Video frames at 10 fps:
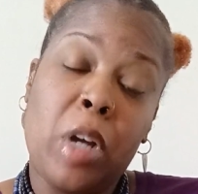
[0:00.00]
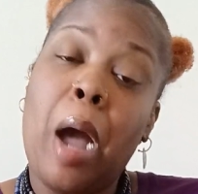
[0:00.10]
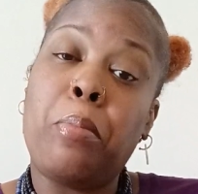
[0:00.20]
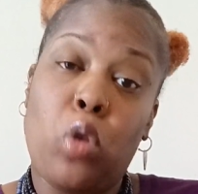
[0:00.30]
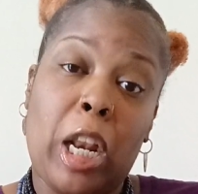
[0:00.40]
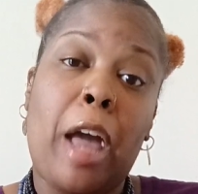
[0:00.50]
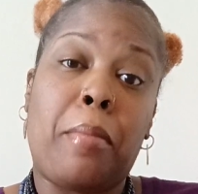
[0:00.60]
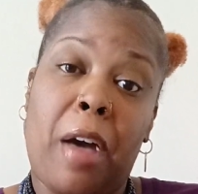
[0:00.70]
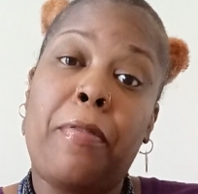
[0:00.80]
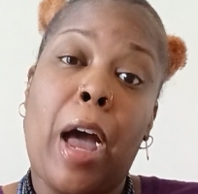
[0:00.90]
I'm more
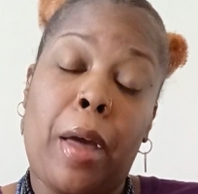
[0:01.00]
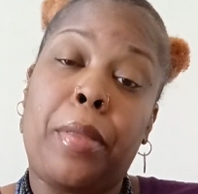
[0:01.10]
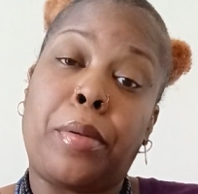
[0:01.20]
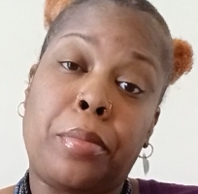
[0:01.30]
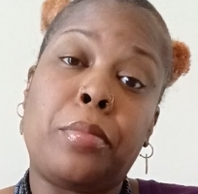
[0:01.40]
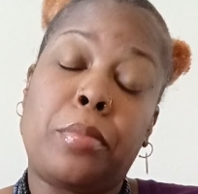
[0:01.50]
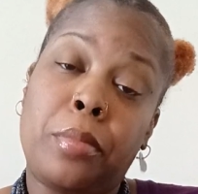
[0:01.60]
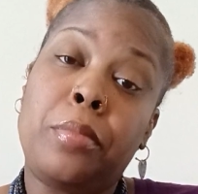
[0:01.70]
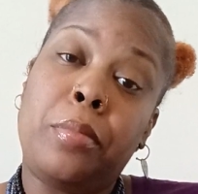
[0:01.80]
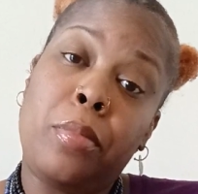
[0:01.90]
like my father,
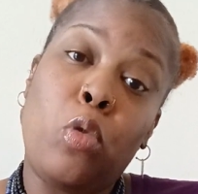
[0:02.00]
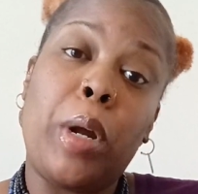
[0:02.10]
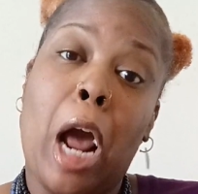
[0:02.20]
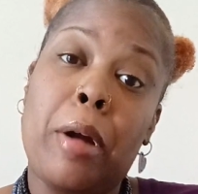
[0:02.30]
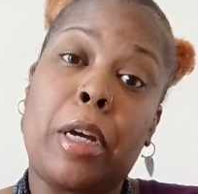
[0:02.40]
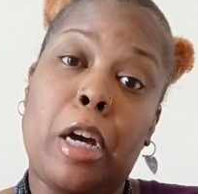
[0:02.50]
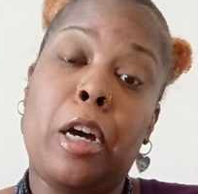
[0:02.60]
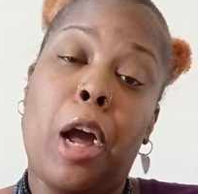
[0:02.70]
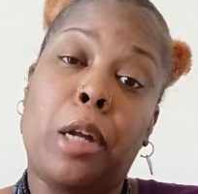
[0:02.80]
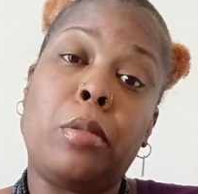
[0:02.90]
without a
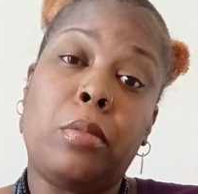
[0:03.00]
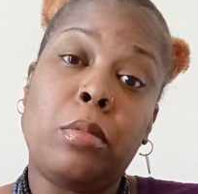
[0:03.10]
gun.